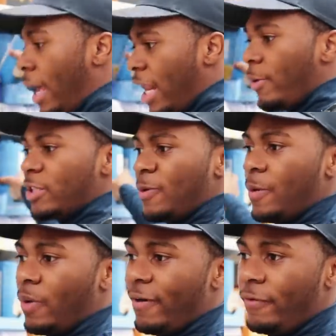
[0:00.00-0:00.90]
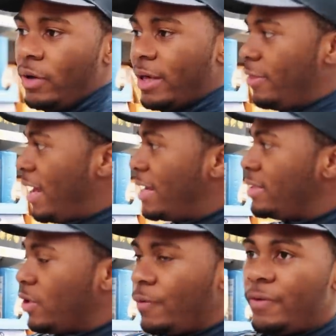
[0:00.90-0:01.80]
Anyways, people, I feel like that is
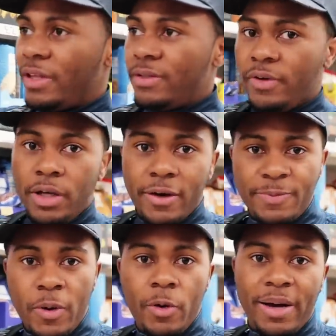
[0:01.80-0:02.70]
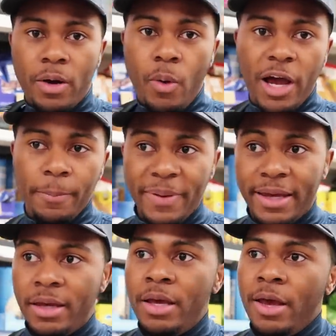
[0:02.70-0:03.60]
enough for this video. I spoke about it quite a
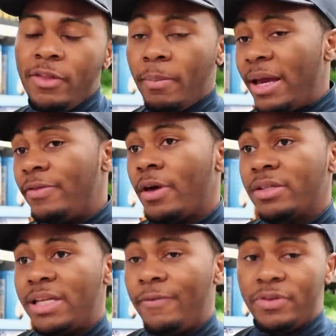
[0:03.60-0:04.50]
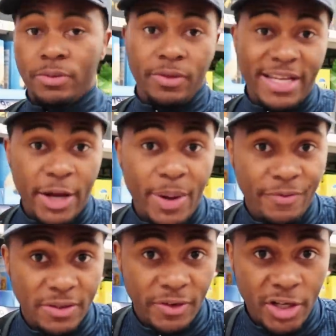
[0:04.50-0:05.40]
bit. The main thing I'd say to take away from
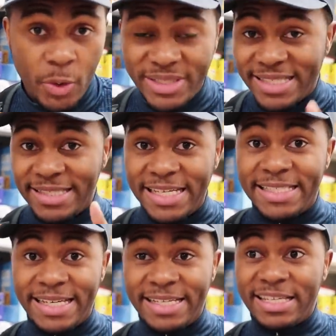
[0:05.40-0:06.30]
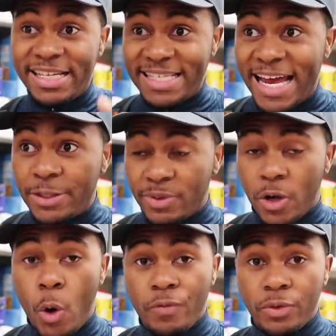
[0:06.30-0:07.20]
this video is the seasonings, because that is what's
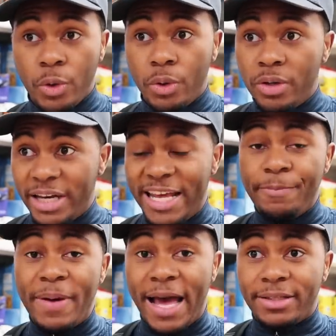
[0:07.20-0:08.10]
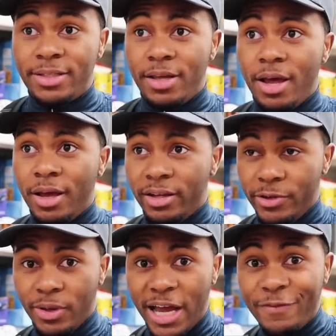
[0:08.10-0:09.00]
overall going to impact
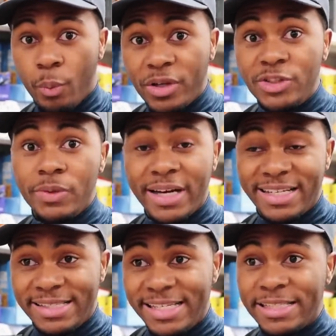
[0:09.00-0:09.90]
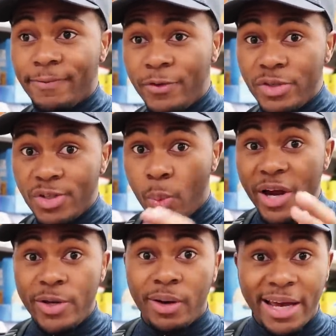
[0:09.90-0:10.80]
your life. Once you learn how to season foods the
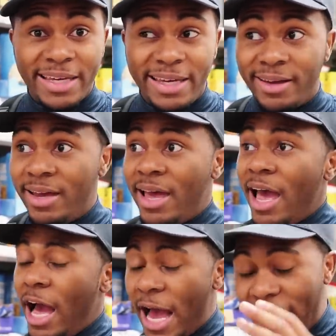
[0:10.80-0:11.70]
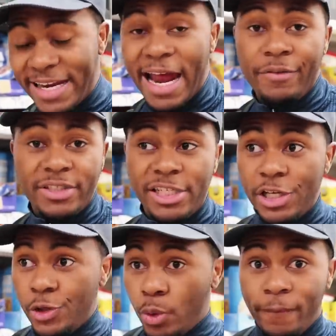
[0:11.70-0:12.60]
way you like it, I guarantee
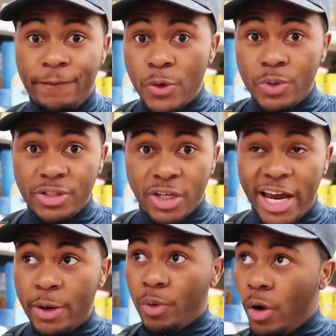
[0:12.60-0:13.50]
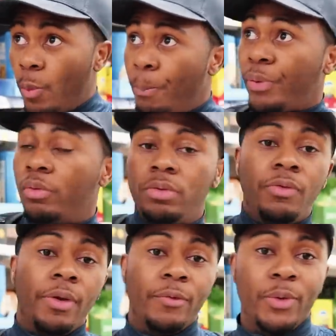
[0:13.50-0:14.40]
you, your food and diet will go
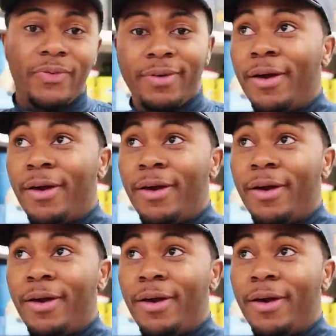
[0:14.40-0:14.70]
through the roof.